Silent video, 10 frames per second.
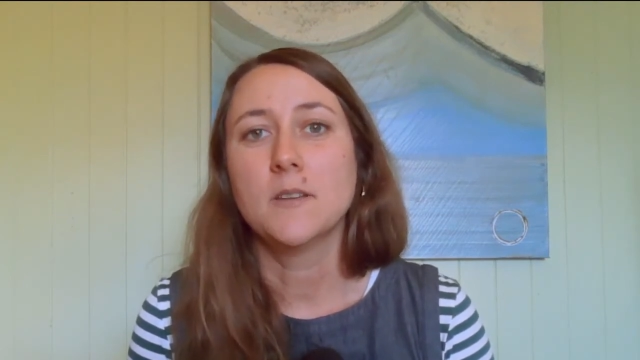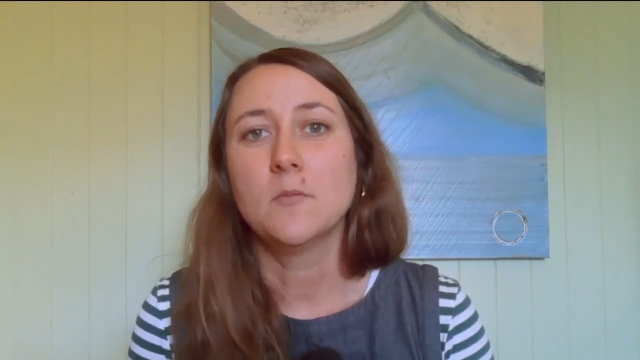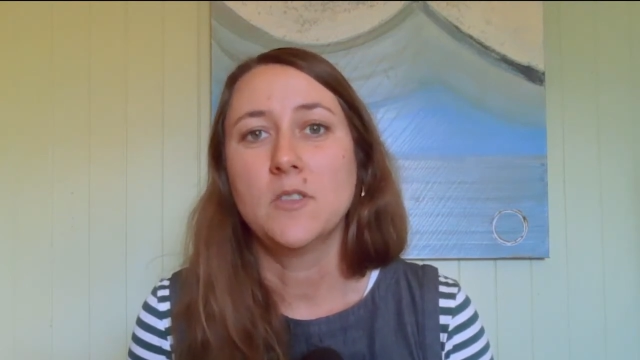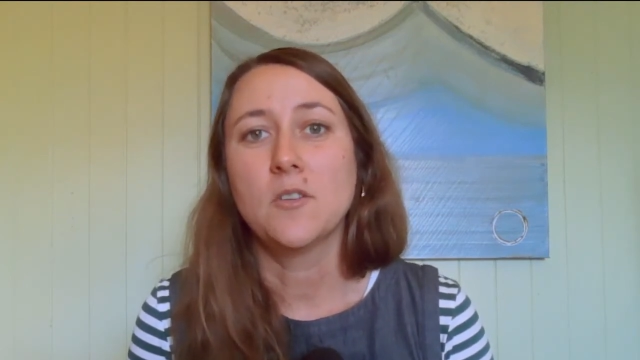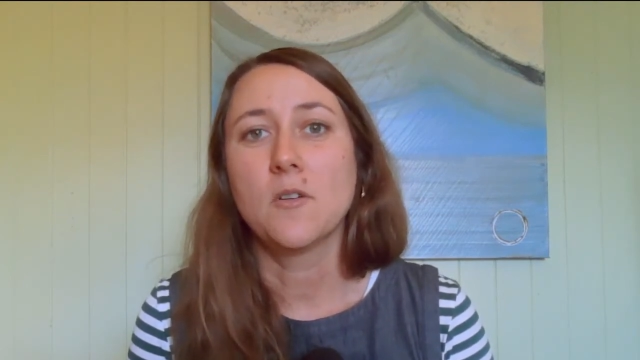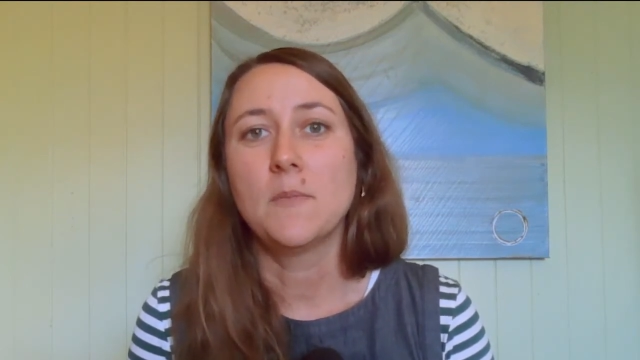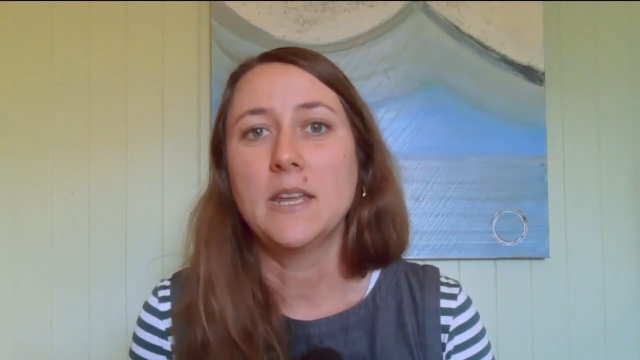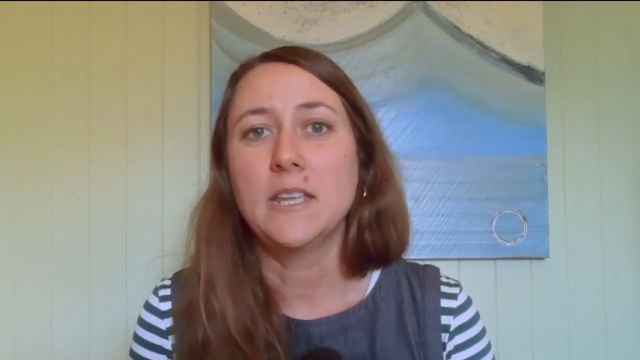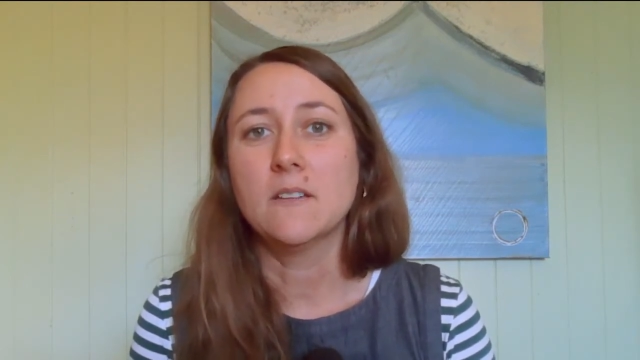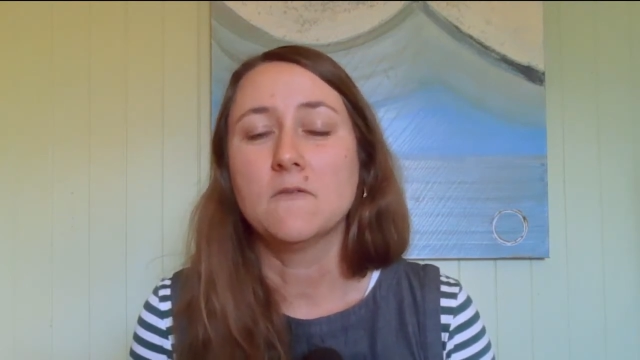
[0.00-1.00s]
with your
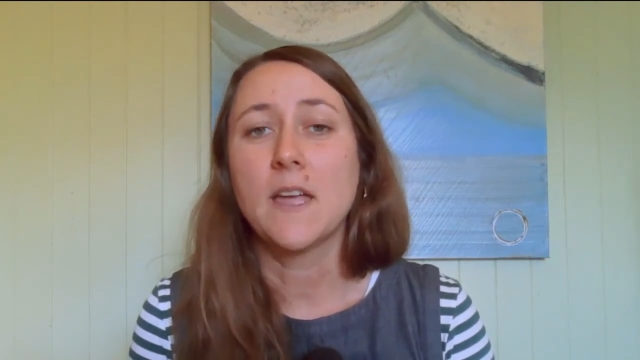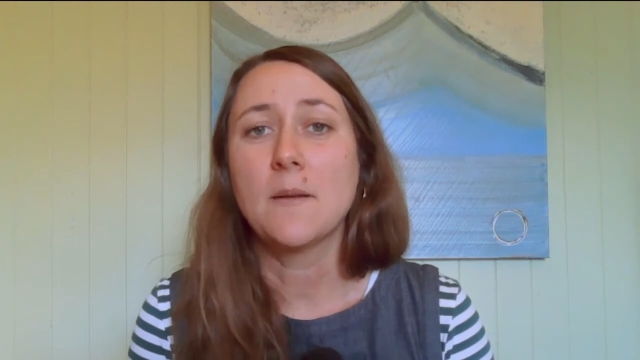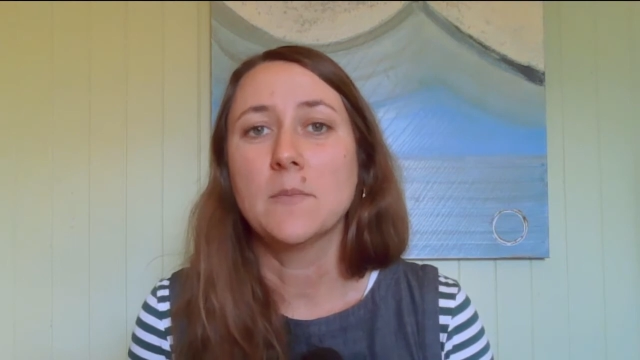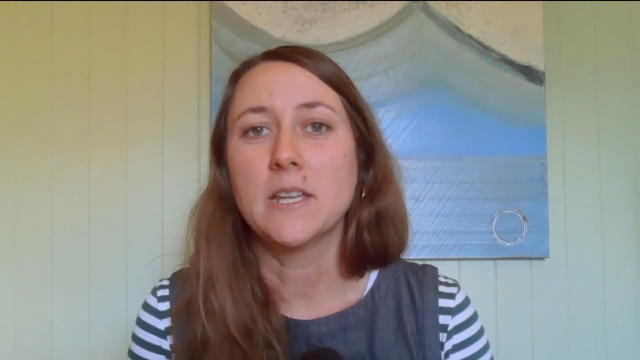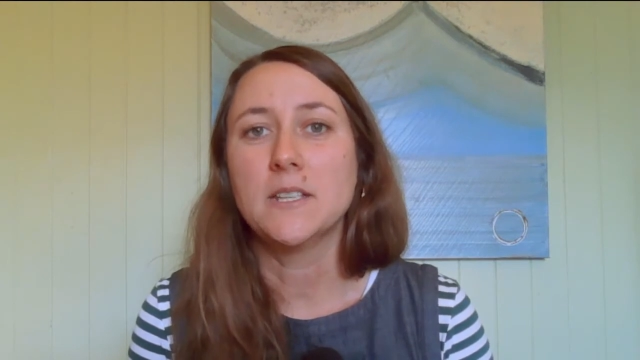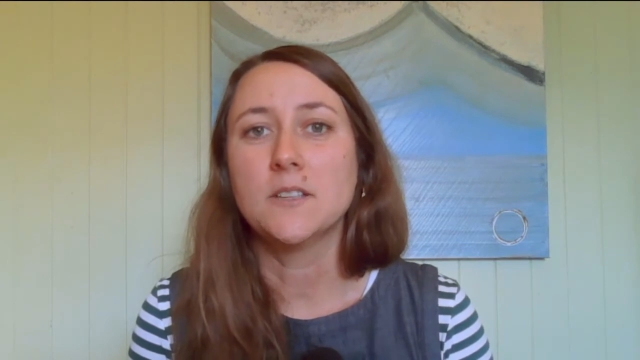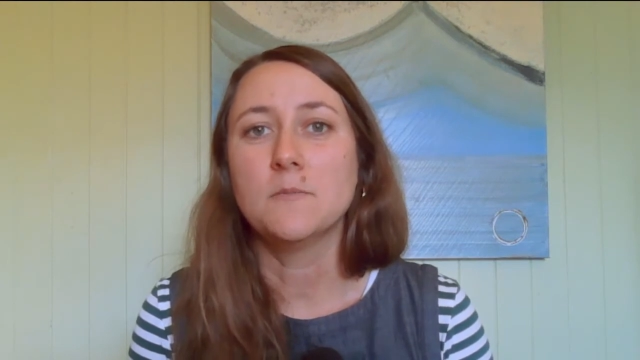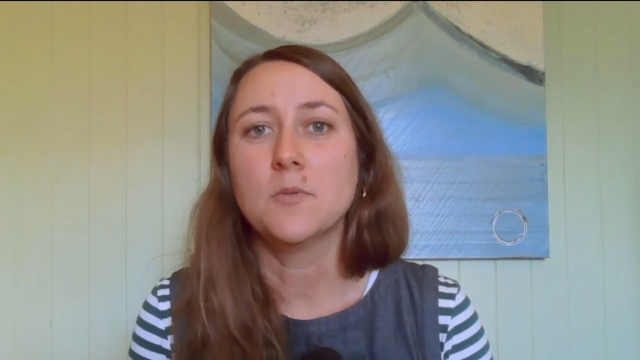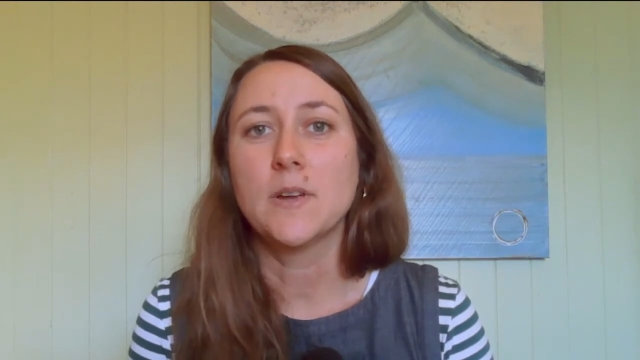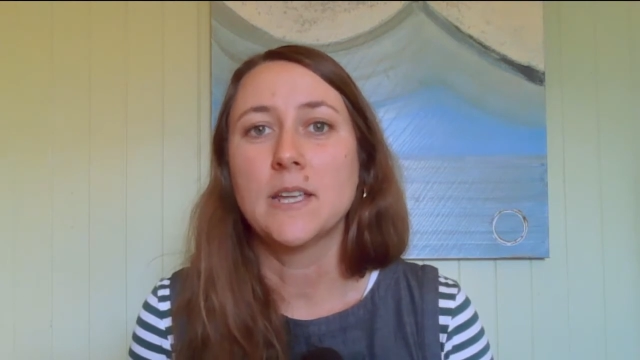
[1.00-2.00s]
immediate family to
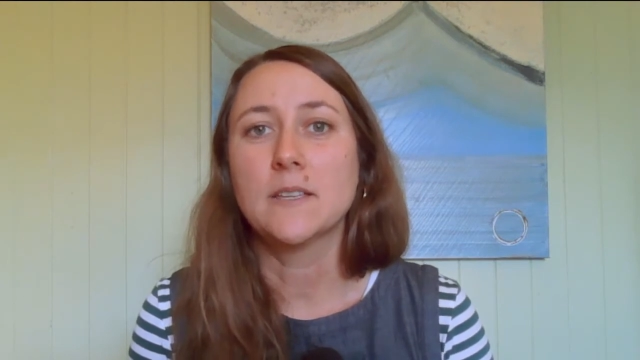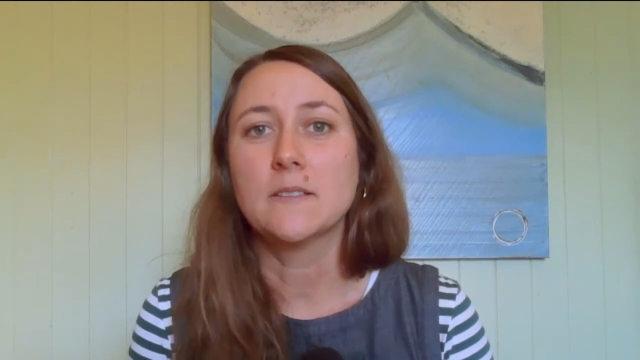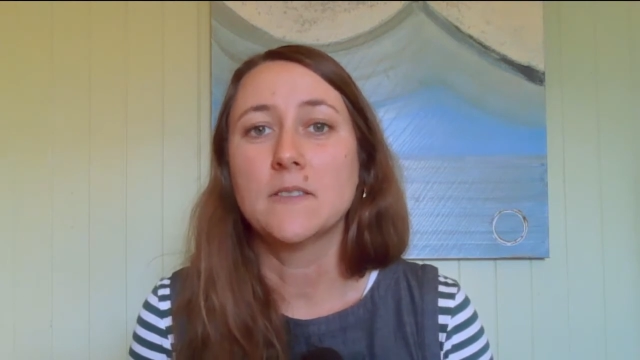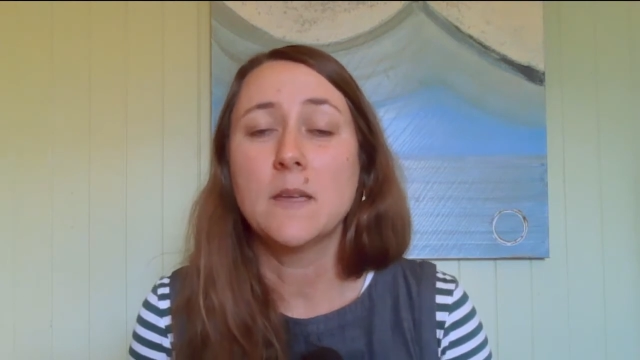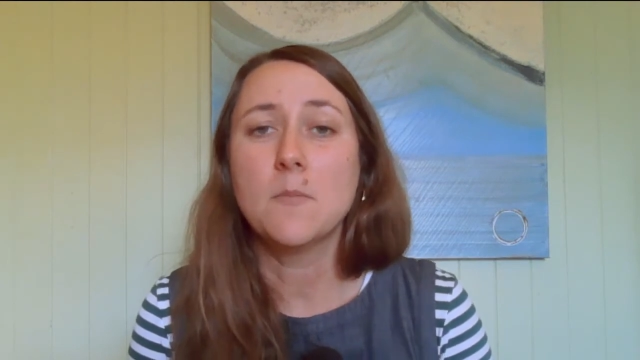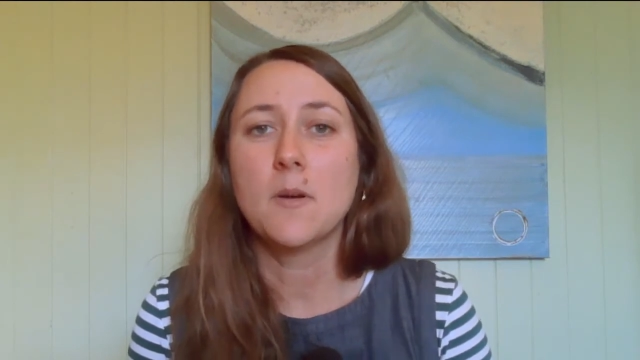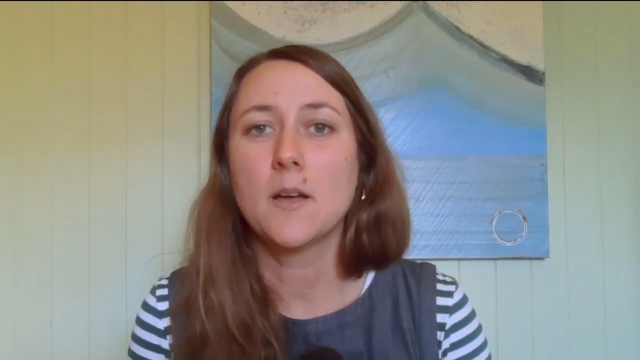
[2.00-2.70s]
bring them